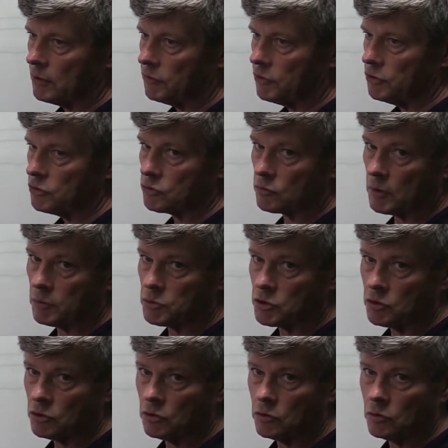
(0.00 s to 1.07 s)
the
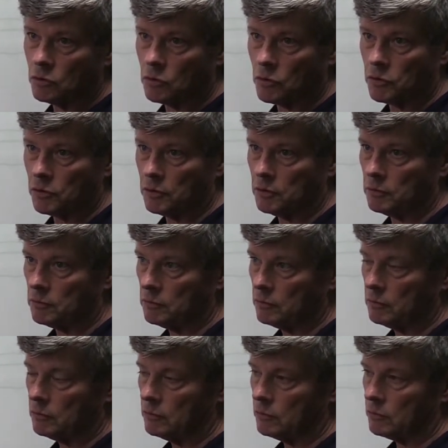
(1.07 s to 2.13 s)
description or
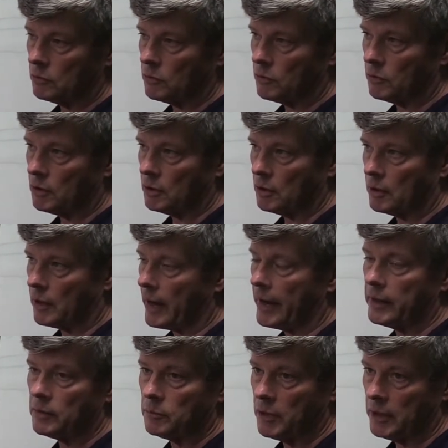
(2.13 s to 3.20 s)
the
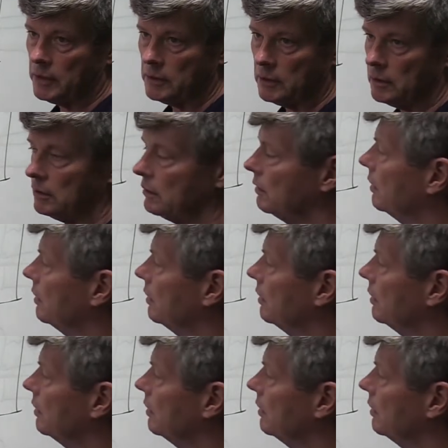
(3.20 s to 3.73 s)
item ID,